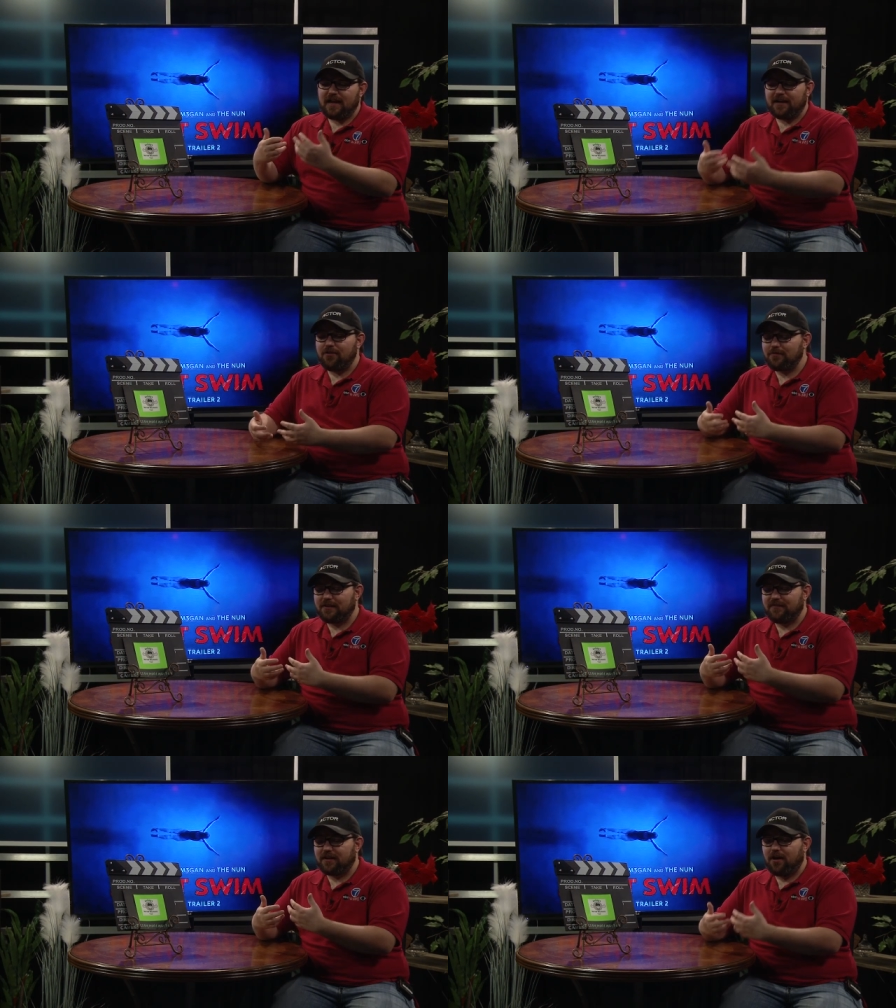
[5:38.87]
And I know I'm
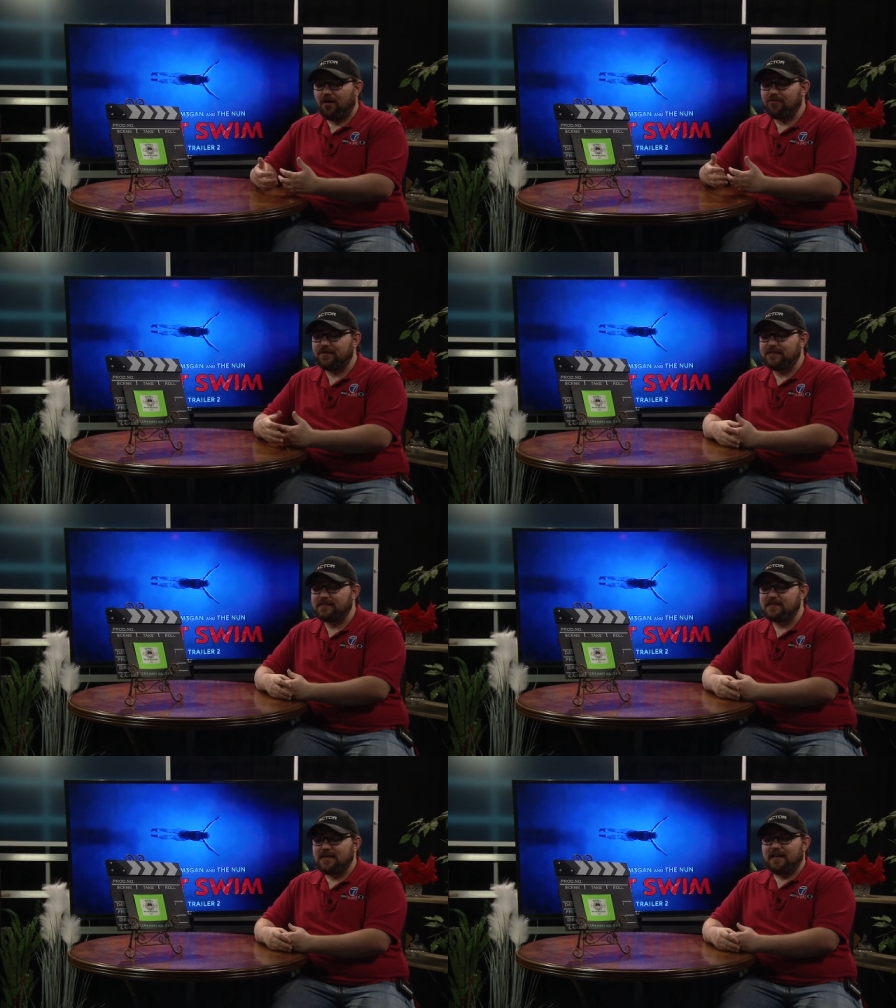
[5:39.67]
giving all
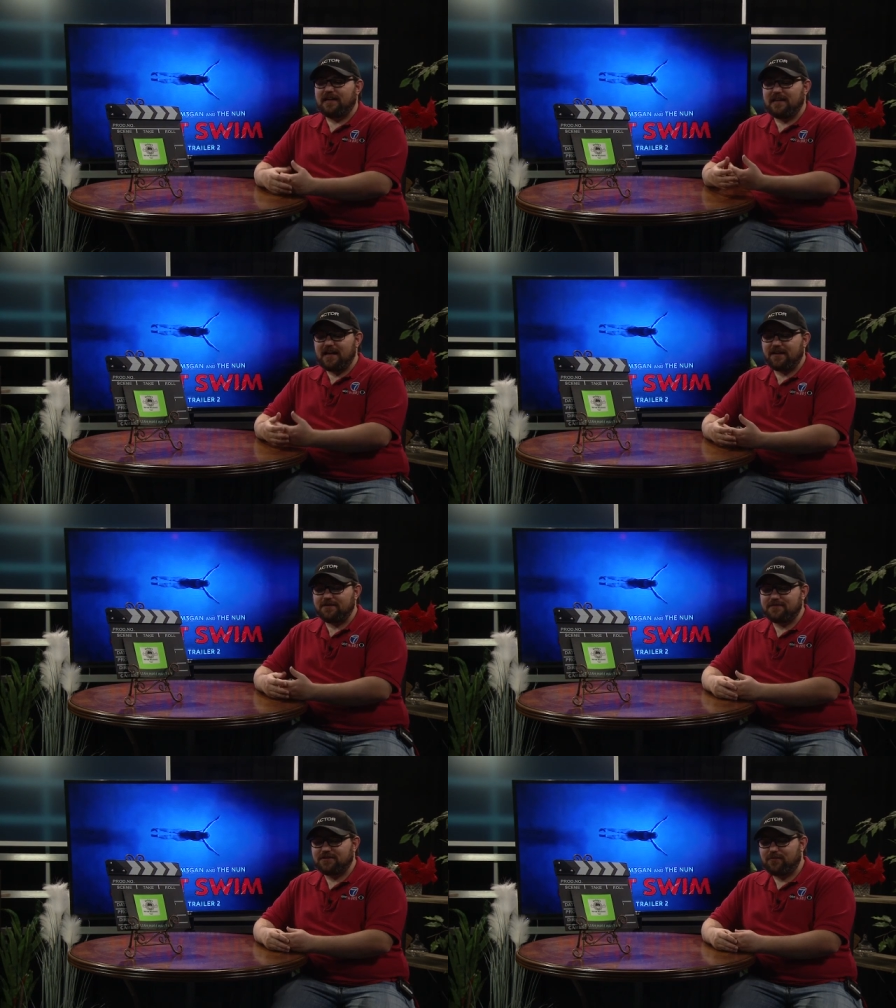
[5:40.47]
these
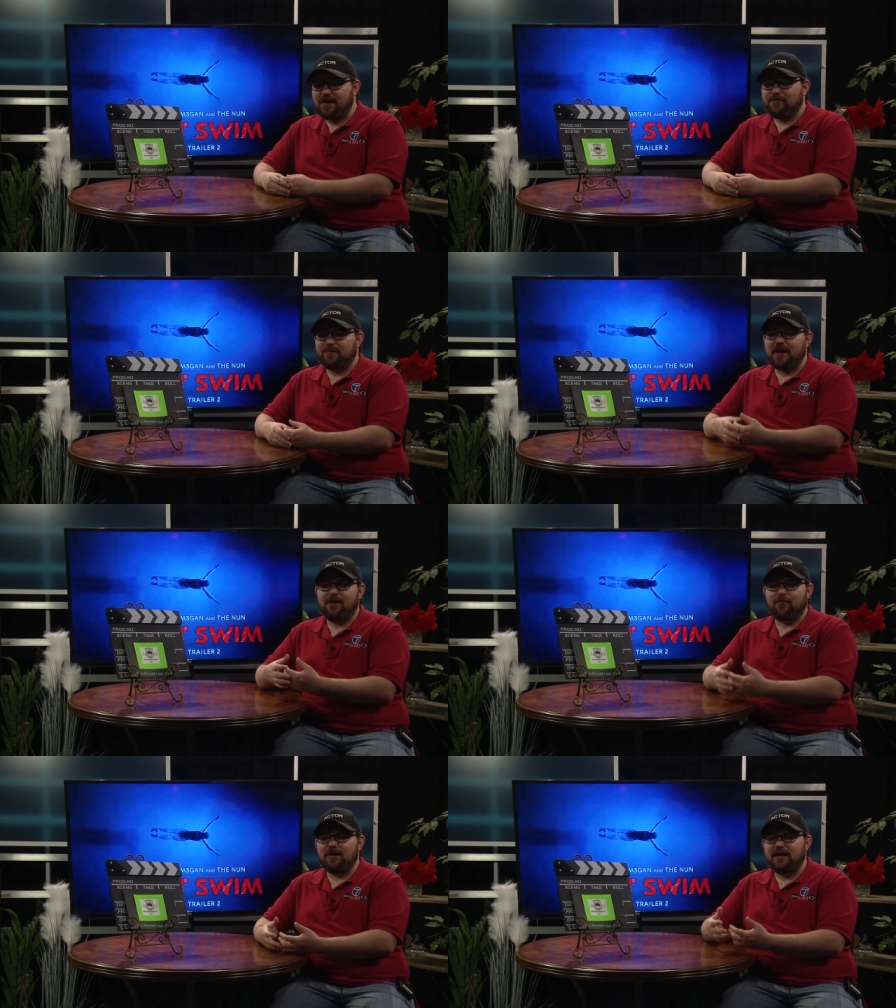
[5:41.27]
negatives throughout, but
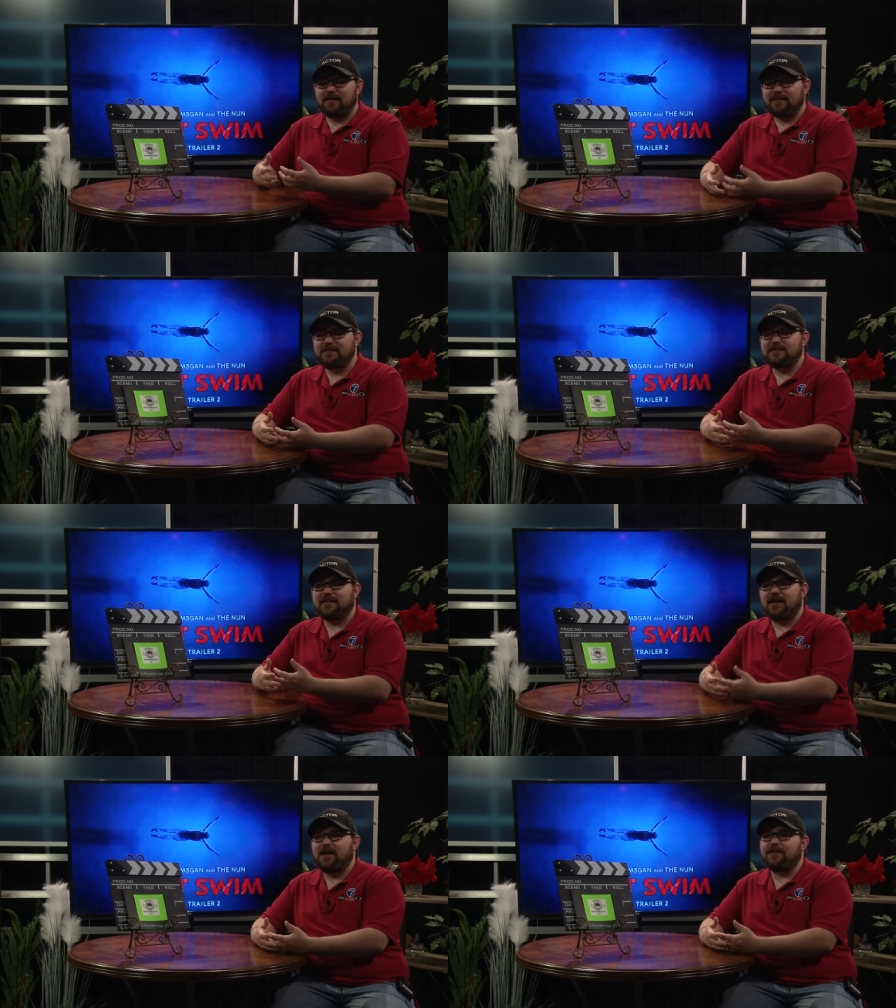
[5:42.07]
I want to at least
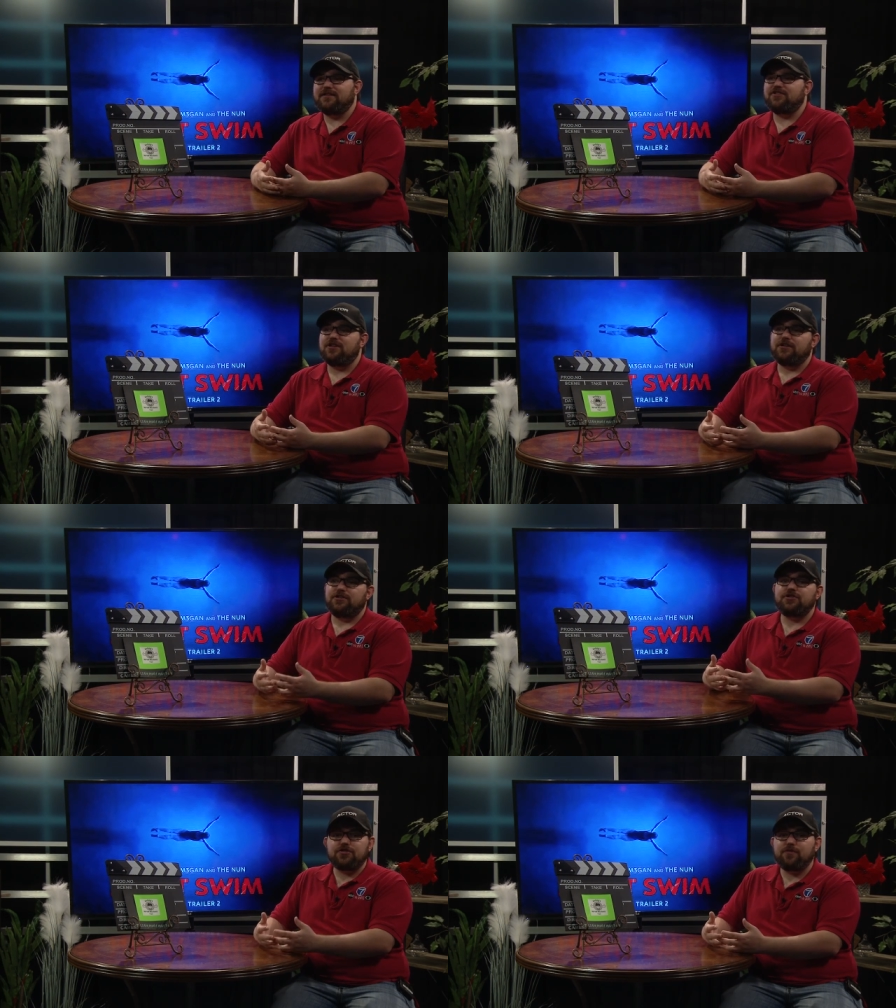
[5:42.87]
acknowledge
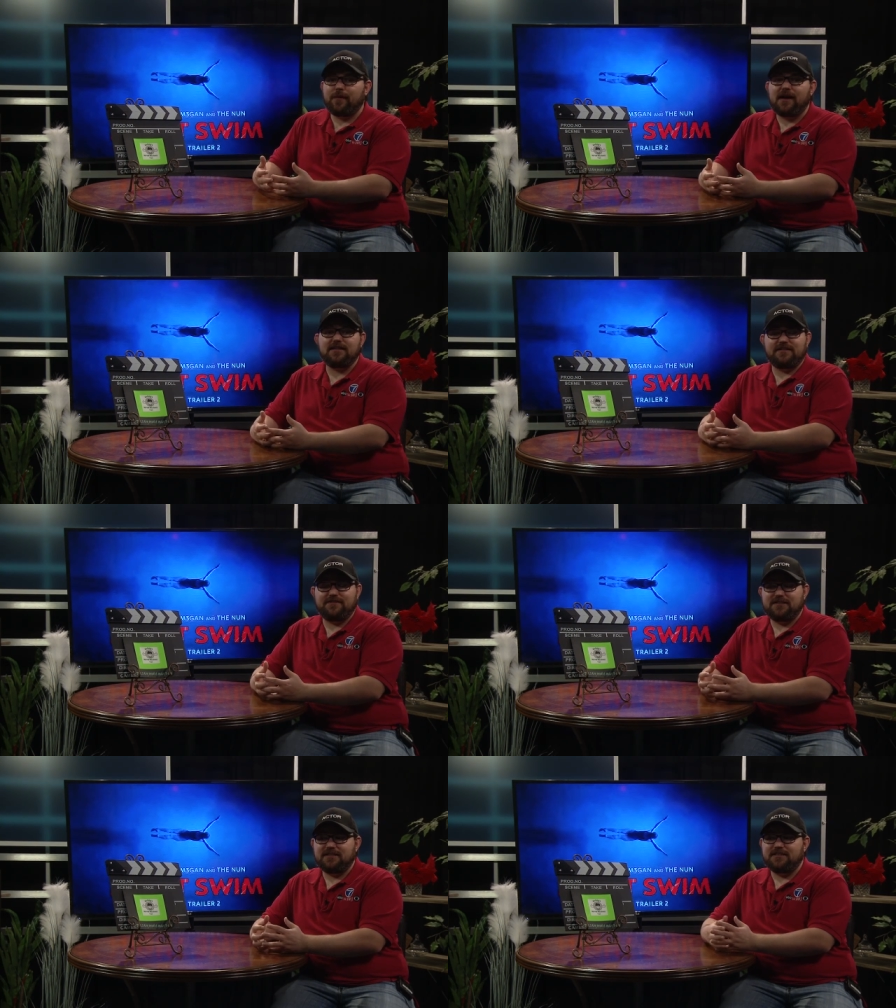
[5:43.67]
two
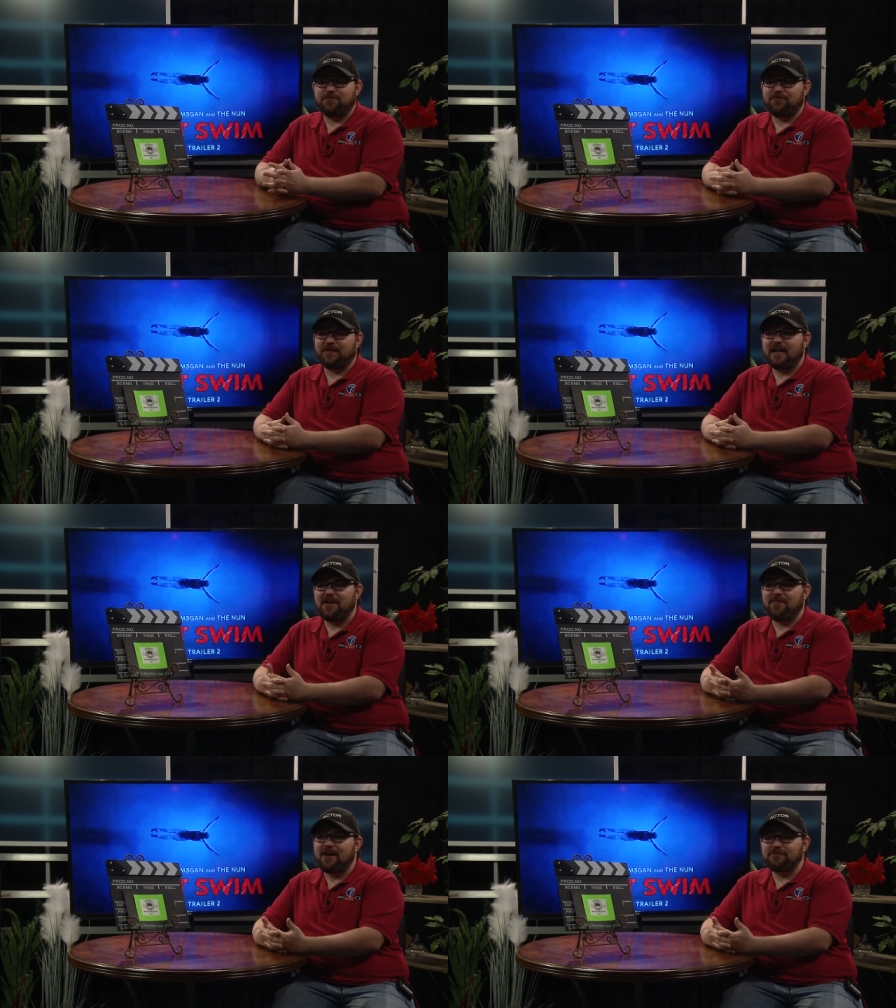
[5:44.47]
positives in this movie,
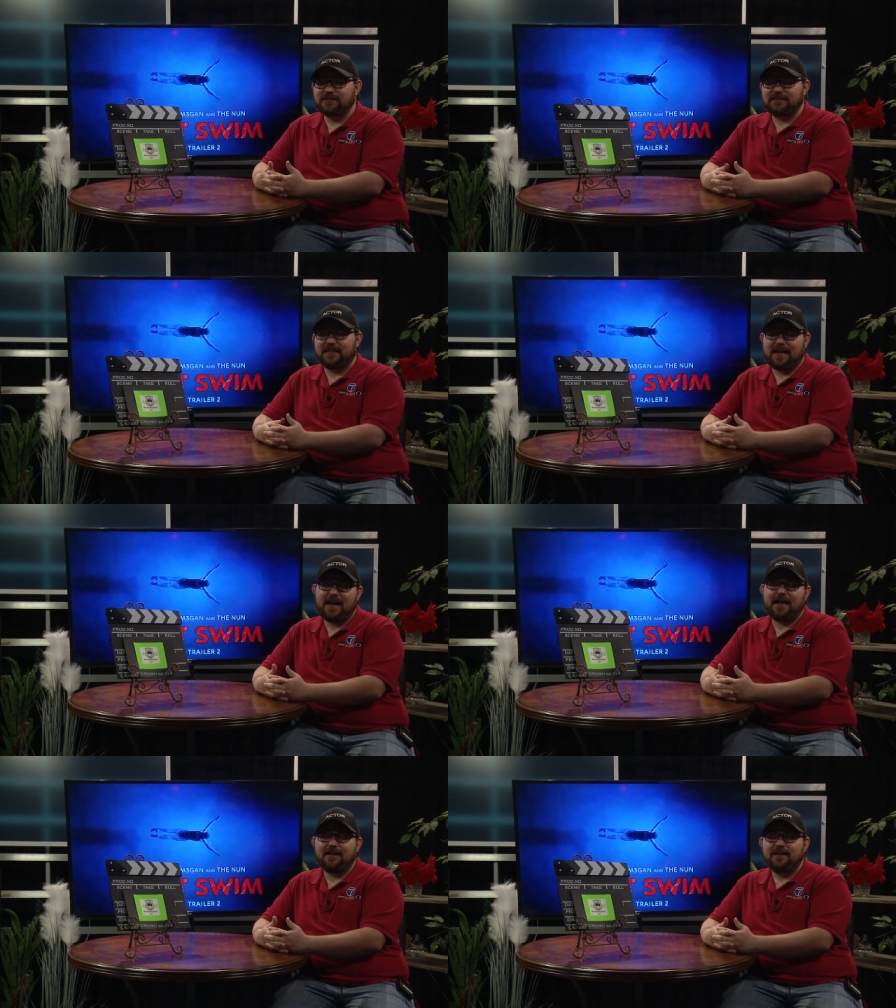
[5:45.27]
and that was the
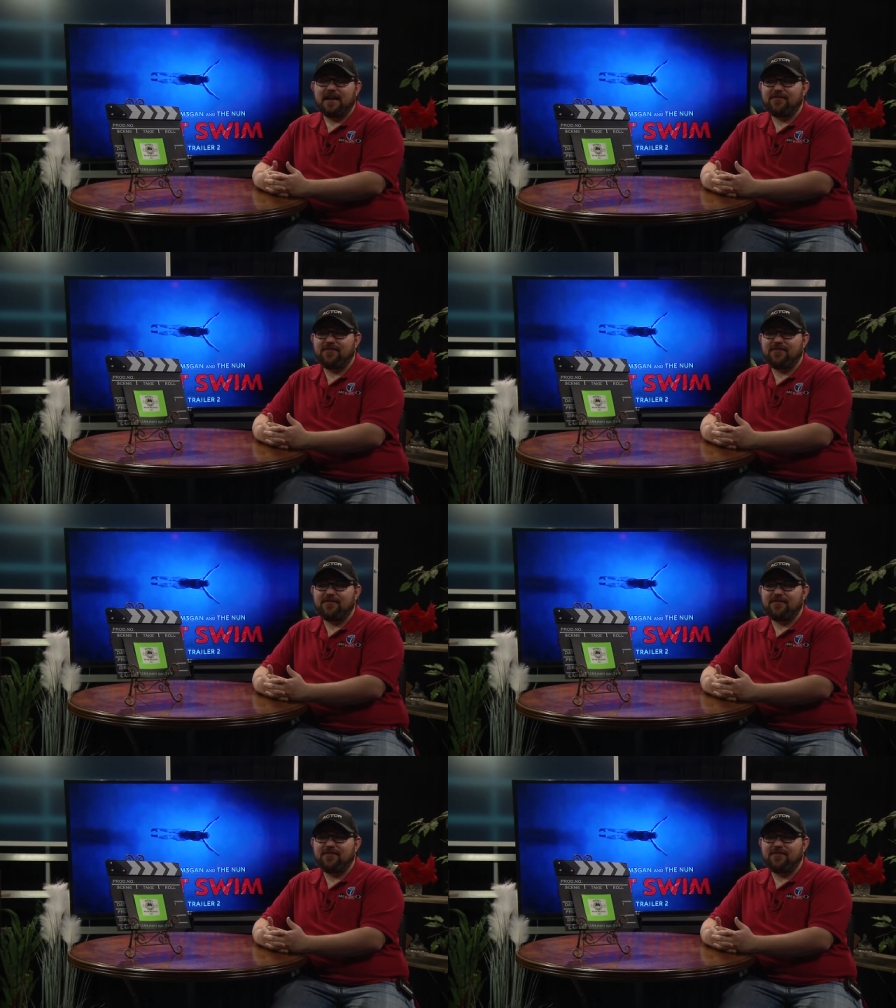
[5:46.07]
cat.